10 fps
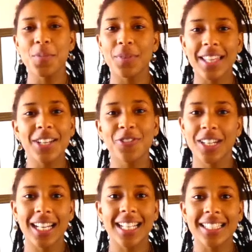But then you
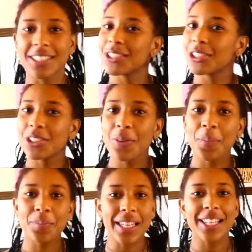realise,
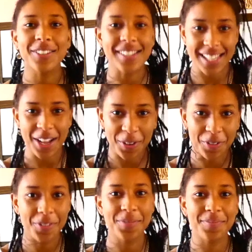be yourself,
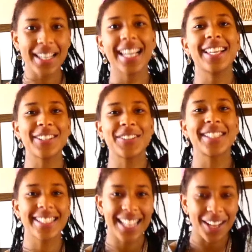be
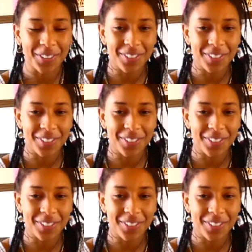yourself.